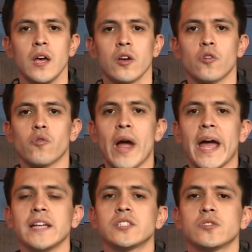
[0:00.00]

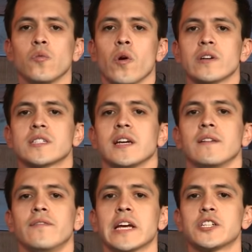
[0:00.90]
Grace works
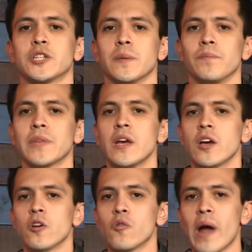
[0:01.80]
conviction,
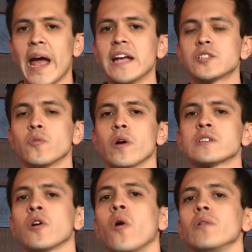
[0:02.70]
grace
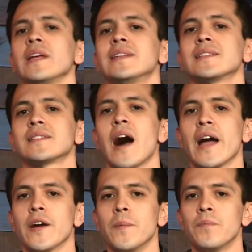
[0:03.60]
works holy
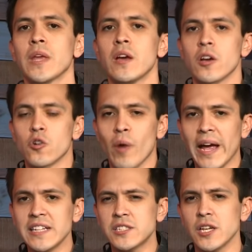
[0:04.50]
desire.
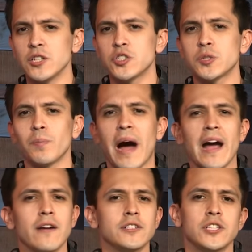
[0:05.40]
Grace
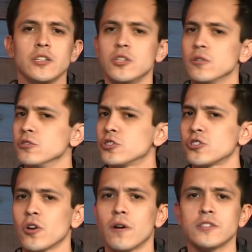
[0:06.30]
inspires in you,
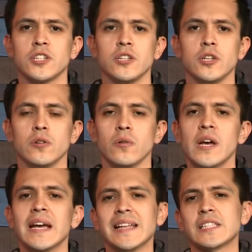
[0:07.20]
stirs in you
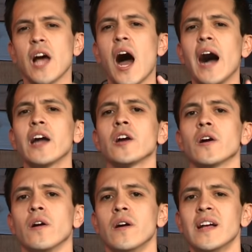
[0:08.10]
this
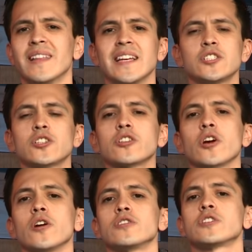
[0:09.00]
hunger, this
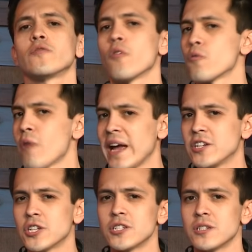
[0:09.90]
thirst for
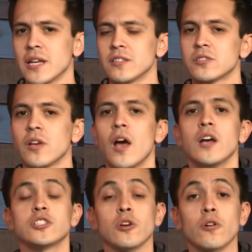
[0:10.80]
righteousness.
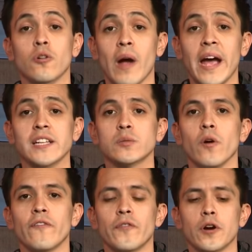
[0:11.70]
So grace
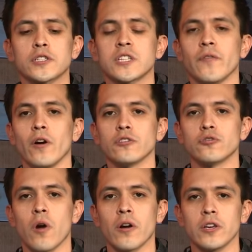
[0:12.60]
will first of all
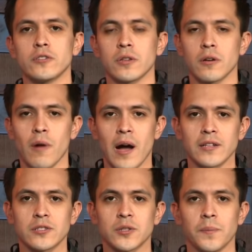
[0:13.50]
draw you to the
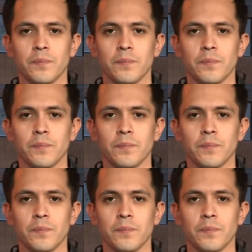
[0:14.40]
cross.